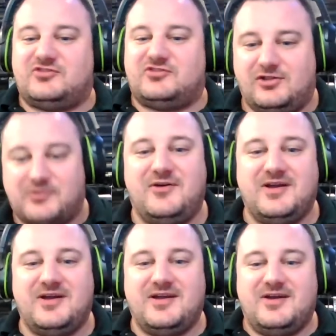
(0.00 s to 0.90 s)
started
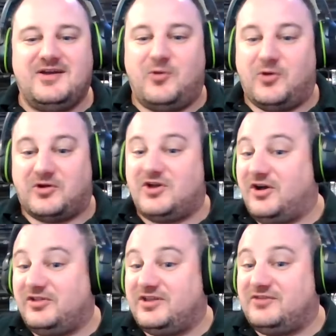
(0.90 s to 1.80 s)
calling me
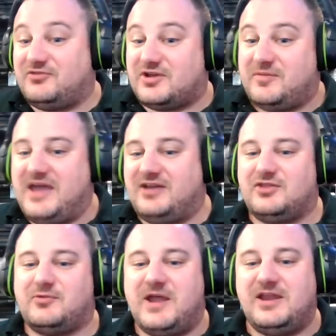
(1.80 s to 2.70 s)
on the radio
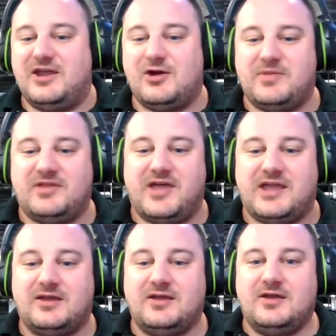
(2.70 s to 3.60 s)
or calling for
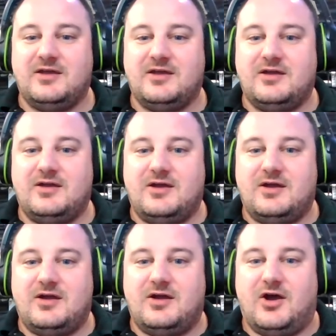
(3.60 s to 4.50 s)
command on the radio and
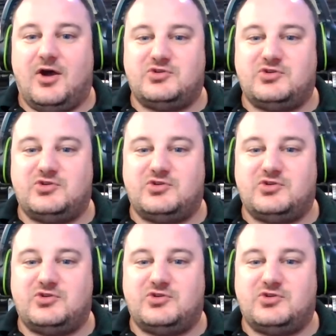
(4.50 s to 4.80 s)
being like,